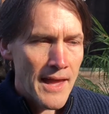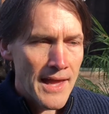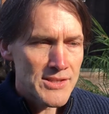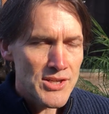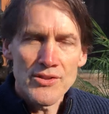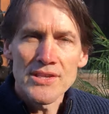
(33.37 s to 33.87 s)

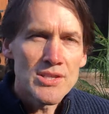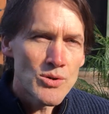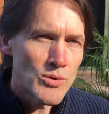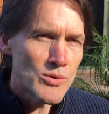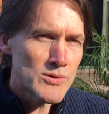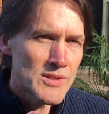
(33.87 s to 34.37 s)
And so this
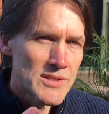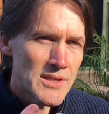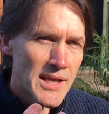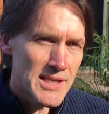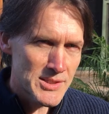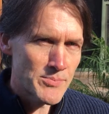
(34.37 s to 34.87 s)
course
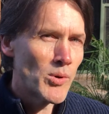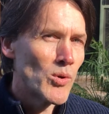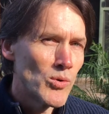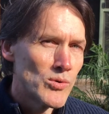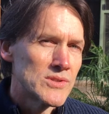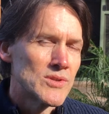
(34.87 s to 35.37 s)

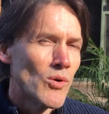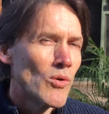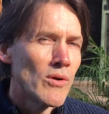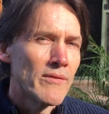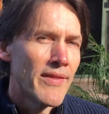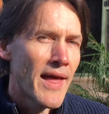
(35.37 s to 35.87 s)
explores
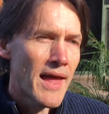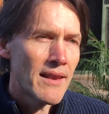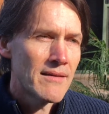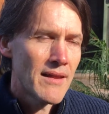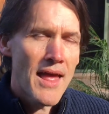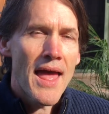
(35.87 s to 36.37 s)
all of that,
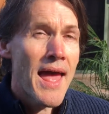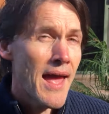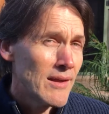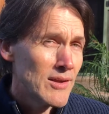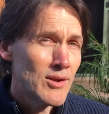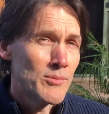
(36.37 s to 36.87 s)

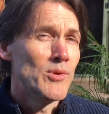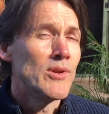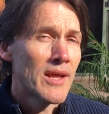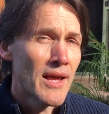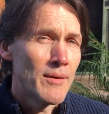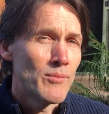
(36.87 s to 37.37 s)
how you
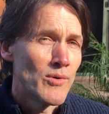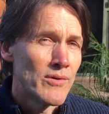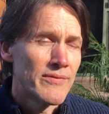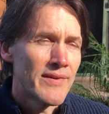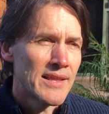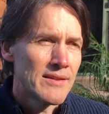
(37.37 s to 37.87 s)
communicate more
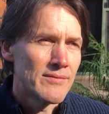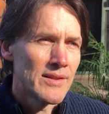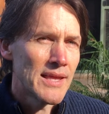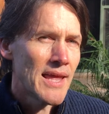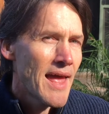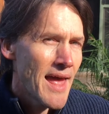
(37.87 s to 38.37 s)

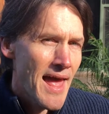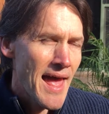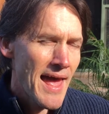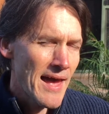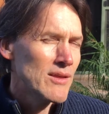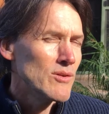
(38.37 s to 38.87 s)
effectively,
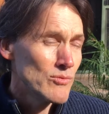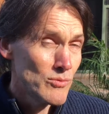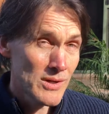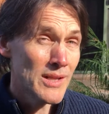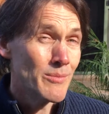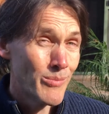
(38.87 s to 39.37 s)
how you
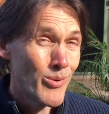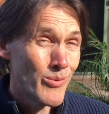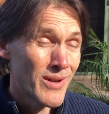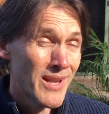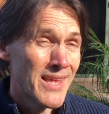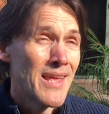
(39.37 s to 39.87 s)
really
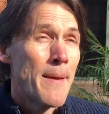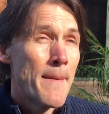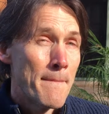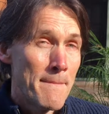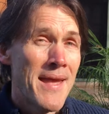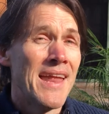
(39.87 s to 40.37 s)
importantly
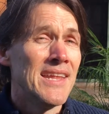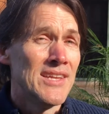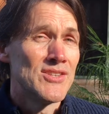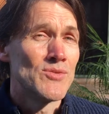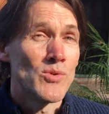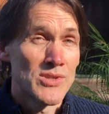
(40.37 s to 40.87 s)

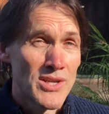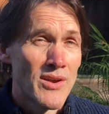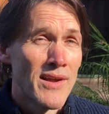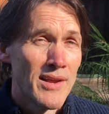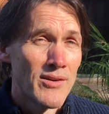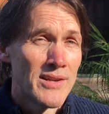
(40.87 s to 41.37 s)
manage what's
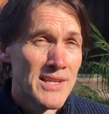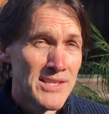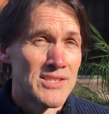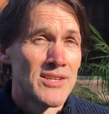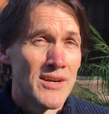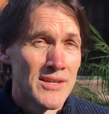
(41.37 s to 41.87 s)
going on
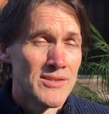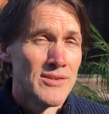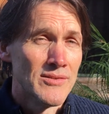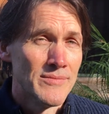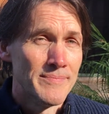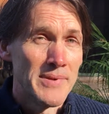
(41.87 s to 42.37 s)
inside
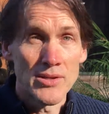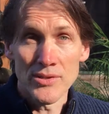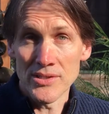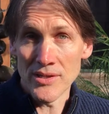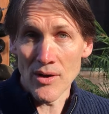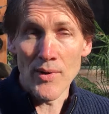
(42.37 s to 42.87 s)
you
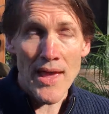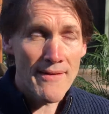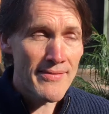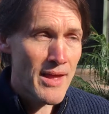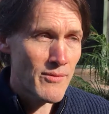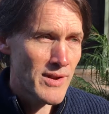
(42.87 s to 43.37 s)
because you know we
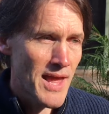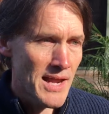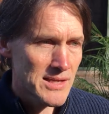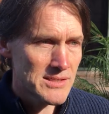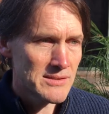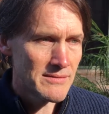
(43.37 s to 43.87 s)
have that
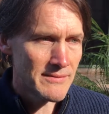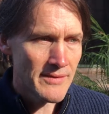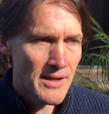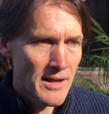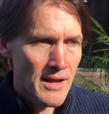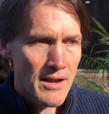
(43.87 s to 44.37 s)
reaction of
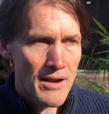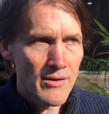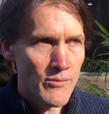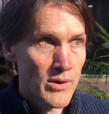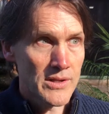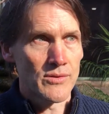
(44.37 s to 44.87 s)
kind
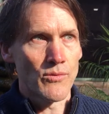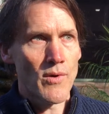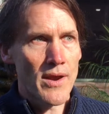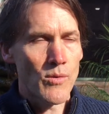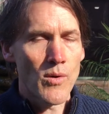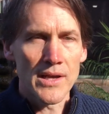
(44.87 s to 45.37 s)
of wanting to
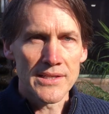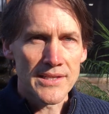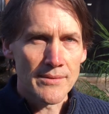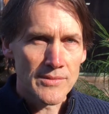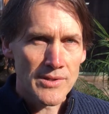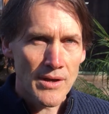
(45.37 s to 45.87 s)
run away
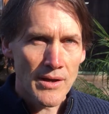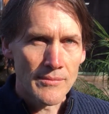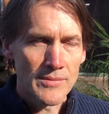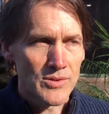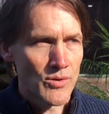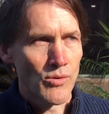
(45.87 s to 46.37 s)

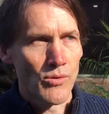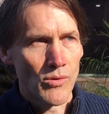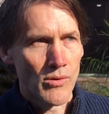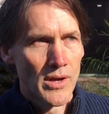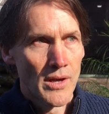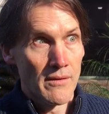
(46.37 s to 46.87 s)
sometimes
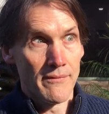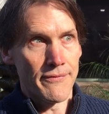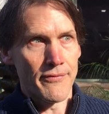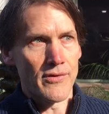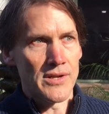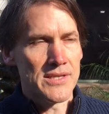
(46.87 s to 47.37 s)
or
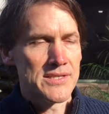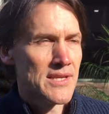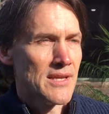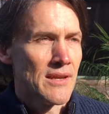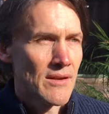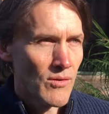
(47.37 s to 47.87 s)

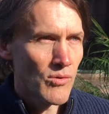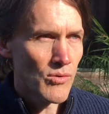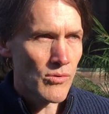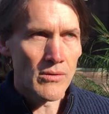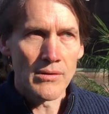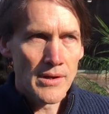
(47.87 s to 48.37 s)
freezing
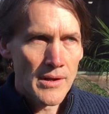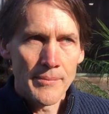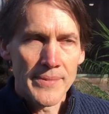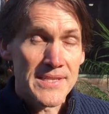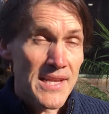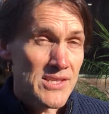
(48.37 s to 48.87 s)
or
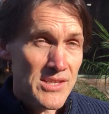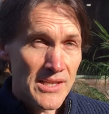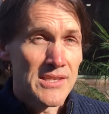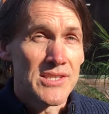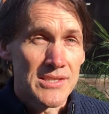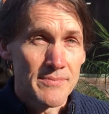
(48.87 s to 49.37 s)

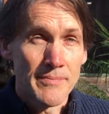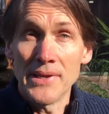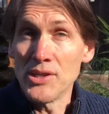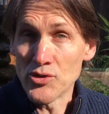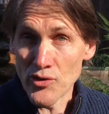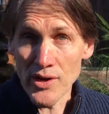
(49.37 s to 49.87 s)
potentially just
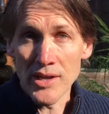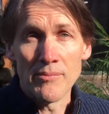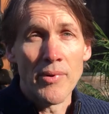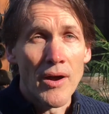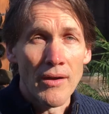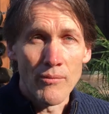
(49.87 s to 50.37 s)
being triggered
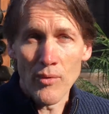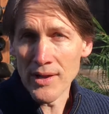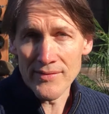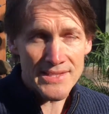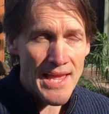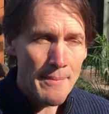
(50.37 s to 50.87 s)
by
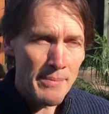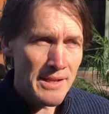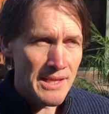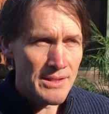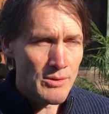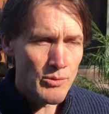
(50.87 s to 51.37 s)
whatever's
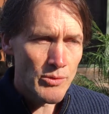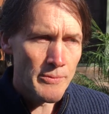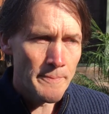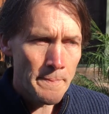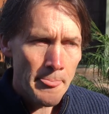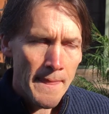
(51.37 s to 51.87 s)
happening in the
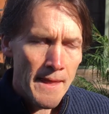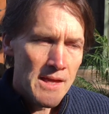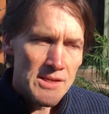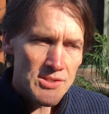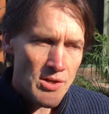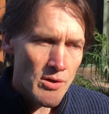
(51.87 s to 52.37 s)
room.
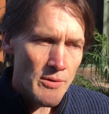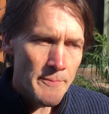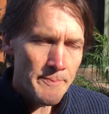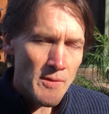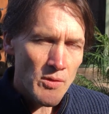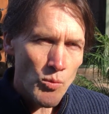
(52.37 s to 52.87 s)
So
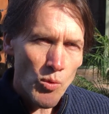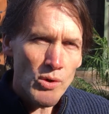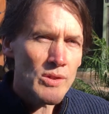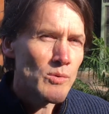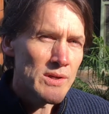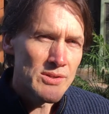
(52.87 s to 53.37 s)
the
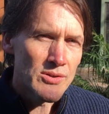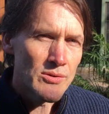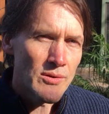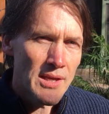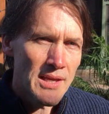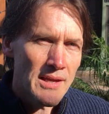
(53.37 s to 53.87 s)
work that we
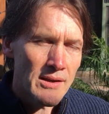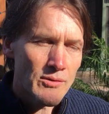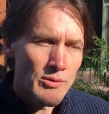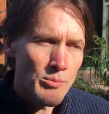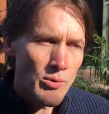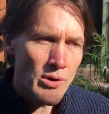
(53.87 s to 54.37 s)
do here at
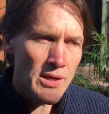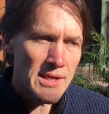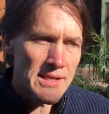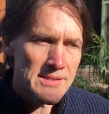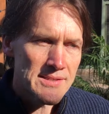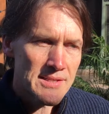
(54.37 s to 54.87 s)
Groupwork
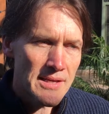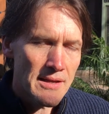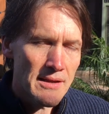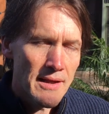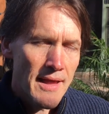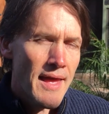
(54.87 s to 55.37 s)
is
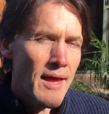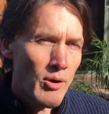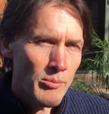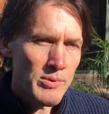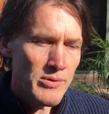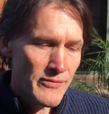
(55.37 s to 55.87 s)
to
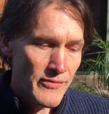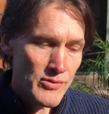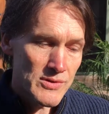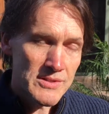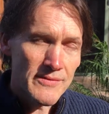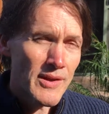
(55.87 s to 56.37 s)
help you
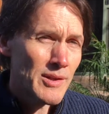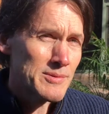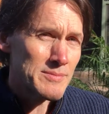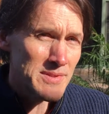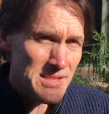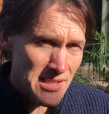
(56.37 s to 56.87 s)
first develop
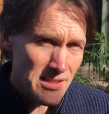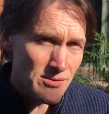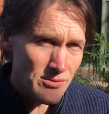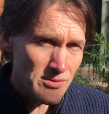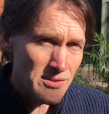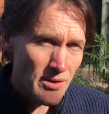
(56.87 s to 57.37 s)
some
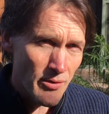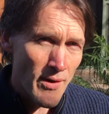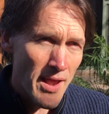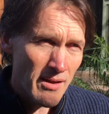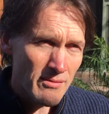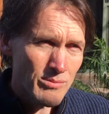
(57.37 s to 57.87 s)
skills
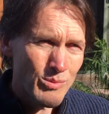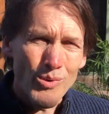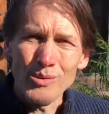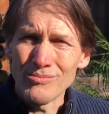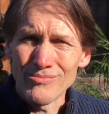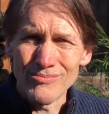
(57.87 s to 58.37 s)
around well,
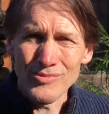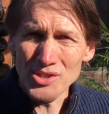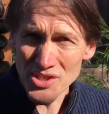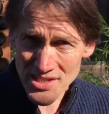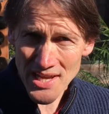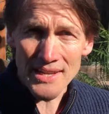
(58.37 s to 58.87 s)
what would
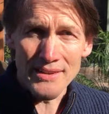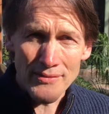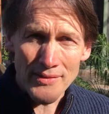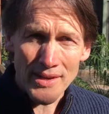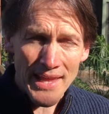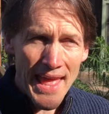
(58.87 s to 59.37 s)
you say
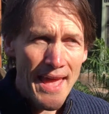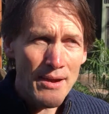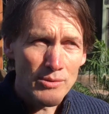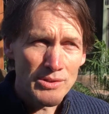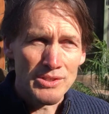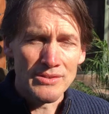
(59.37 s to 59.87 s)
differently?
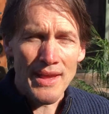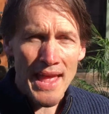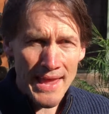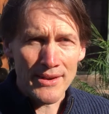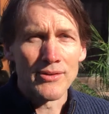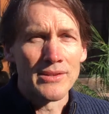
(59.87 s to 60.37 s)
How would you
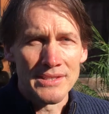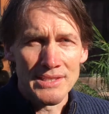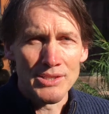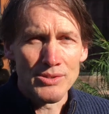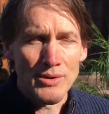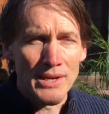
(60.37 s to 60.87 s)
handle a
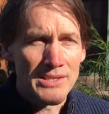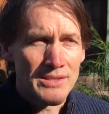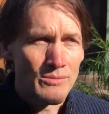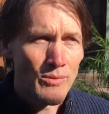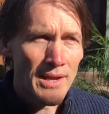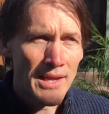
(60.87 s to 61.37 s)

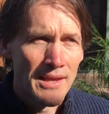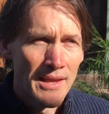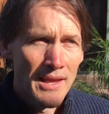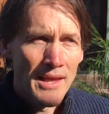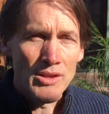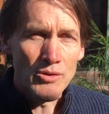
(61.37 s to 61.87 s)
situation where
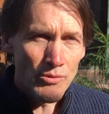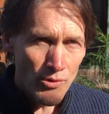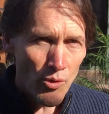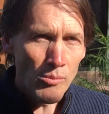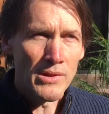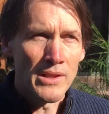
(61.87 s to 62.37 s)
you
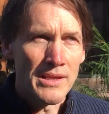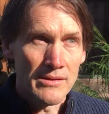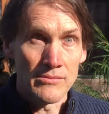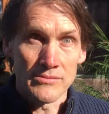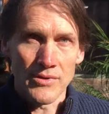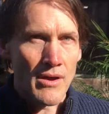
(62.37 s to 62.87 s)
normally
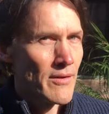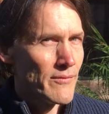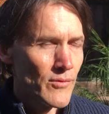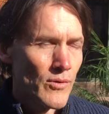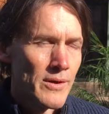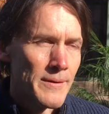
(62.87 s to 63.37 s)
try and
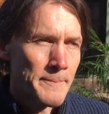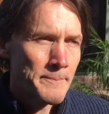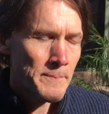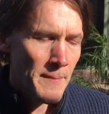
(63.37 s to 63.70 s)
avoid it?